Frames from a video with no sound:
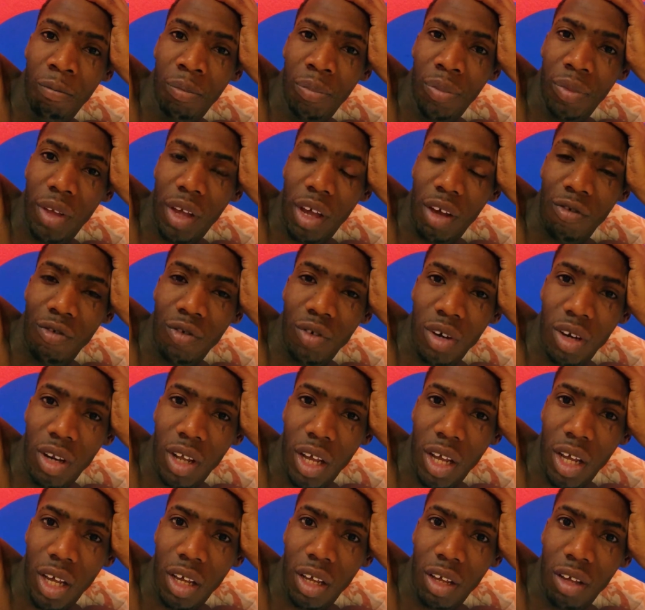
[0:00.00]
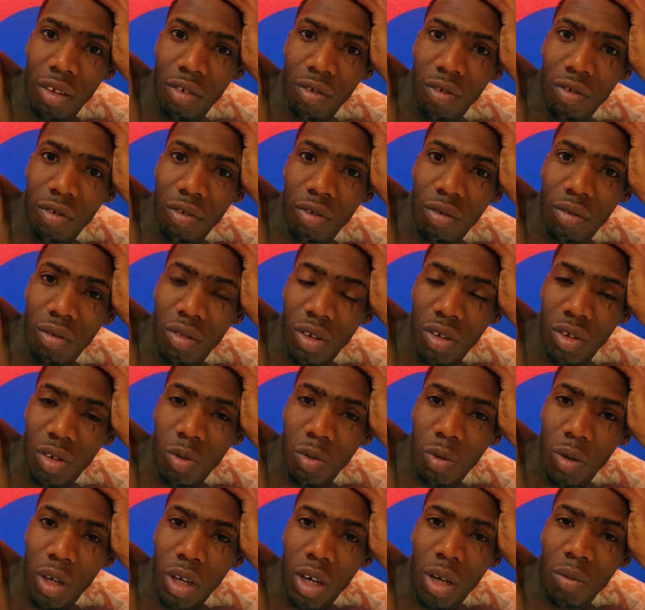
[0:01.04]
every day this
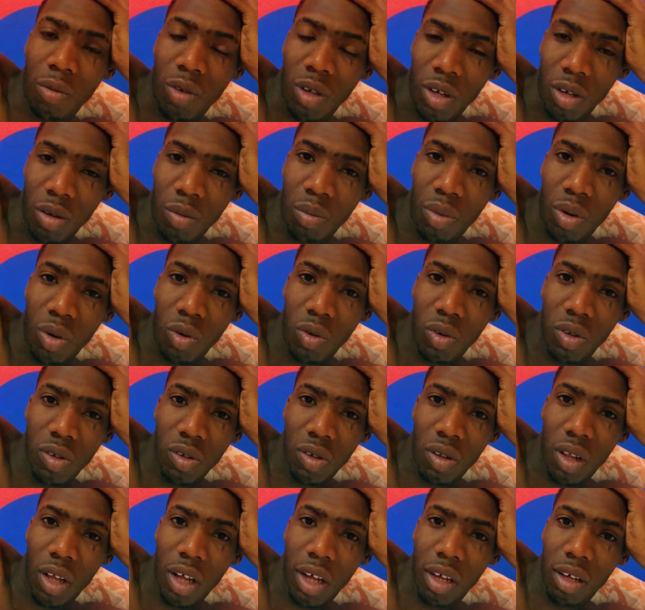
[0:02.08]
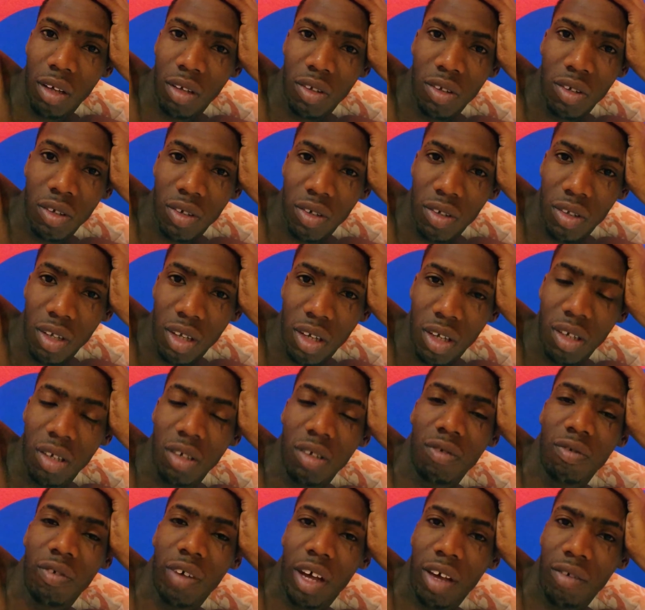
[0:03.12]
week I'm gonna post like a 6
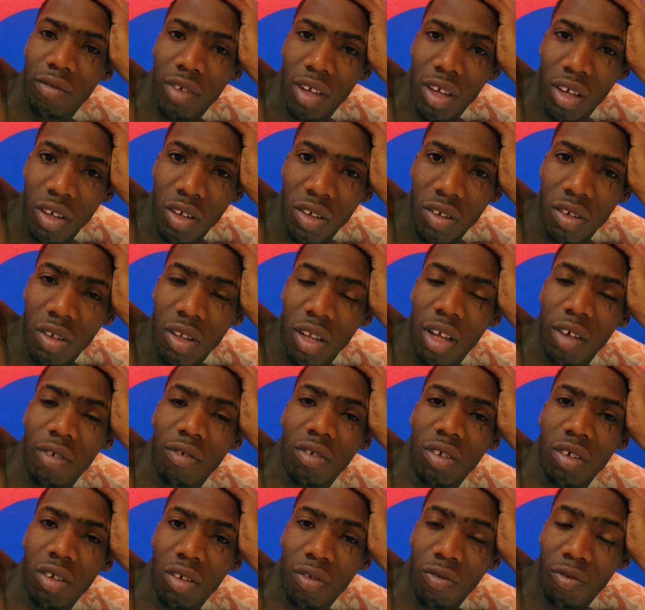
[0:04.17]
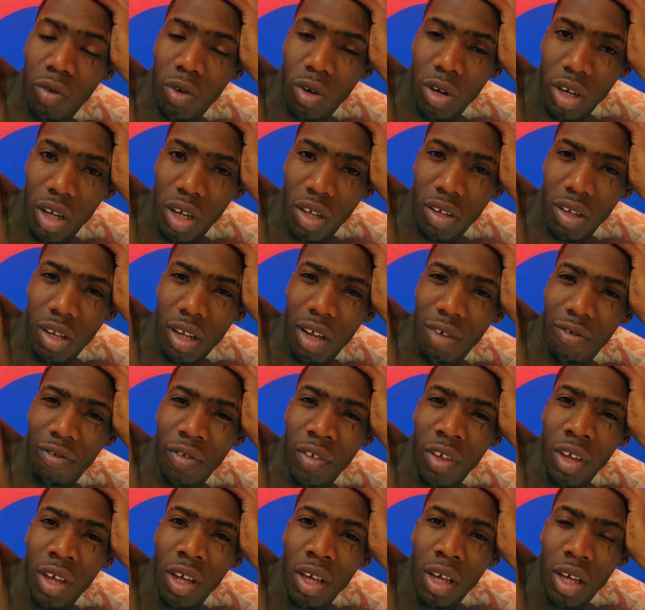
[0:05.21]
days, 5 days left, 4 days left,
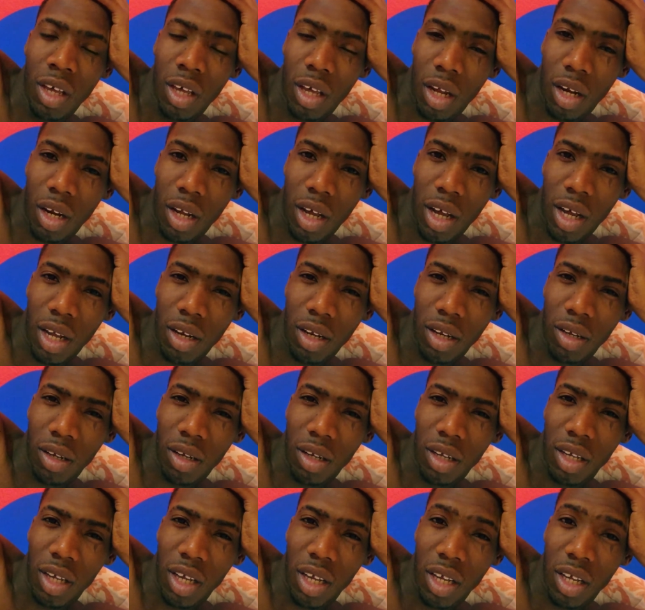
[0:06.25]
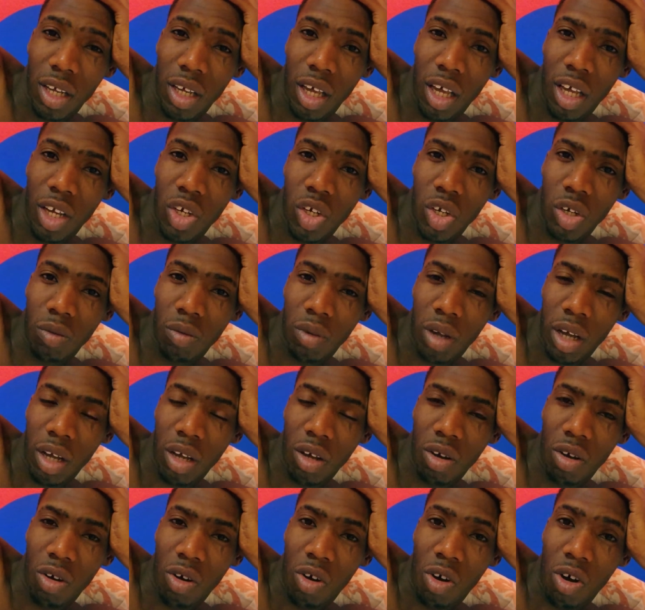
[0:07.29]
and kind of engaging my
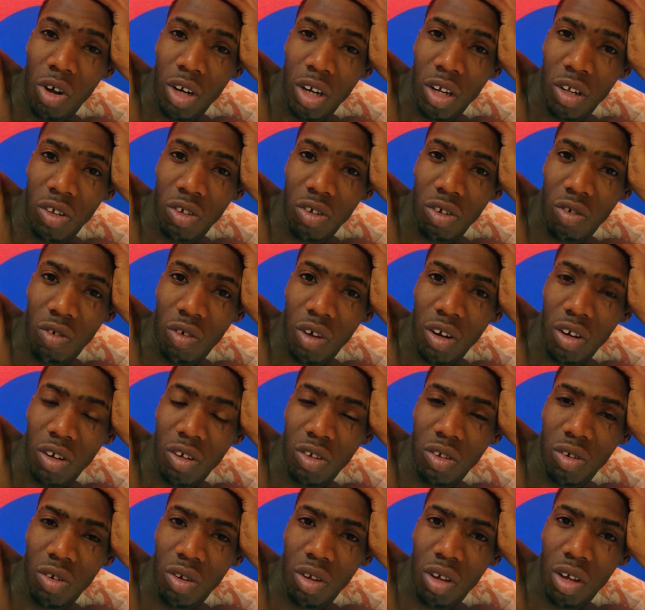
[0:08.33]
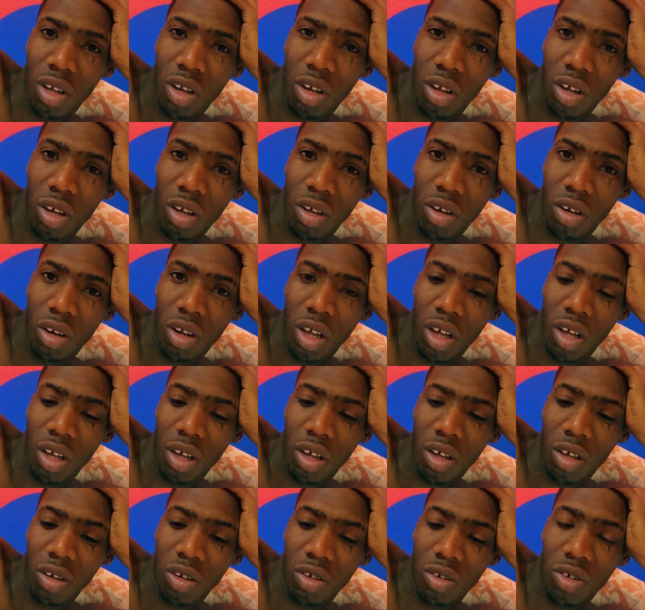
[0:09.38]
audience already so they
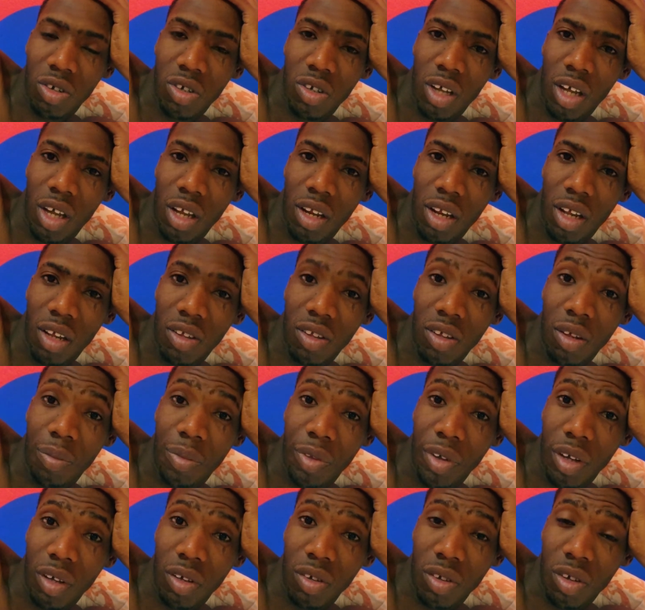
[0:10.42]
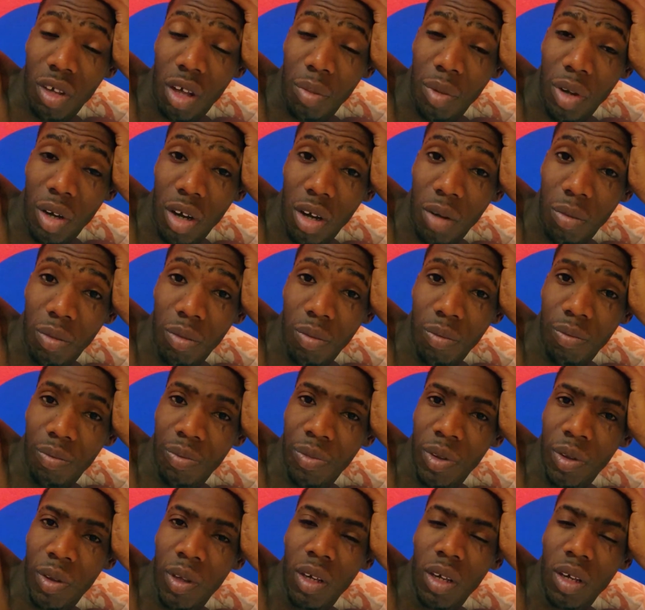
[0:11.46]
understand that something is coming up.
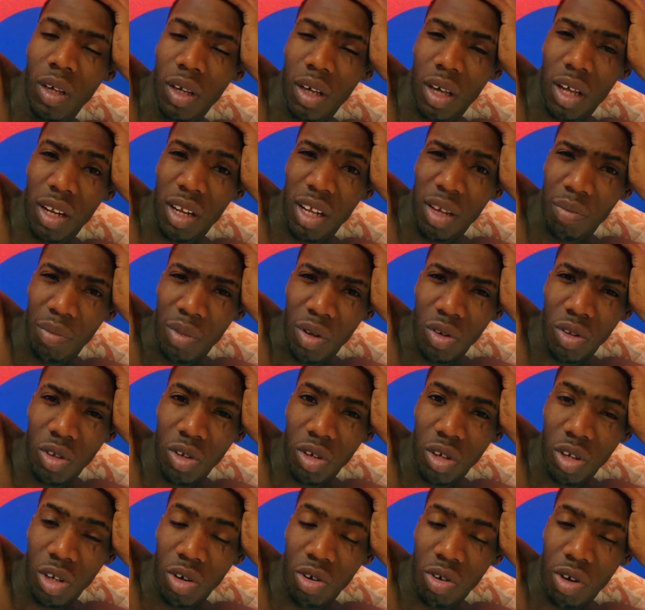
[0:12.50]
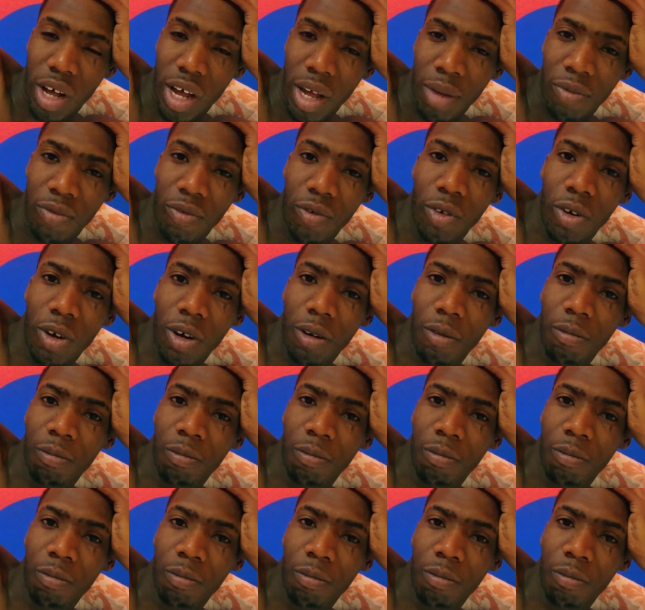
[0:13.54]
Kind of like building a little hype for it.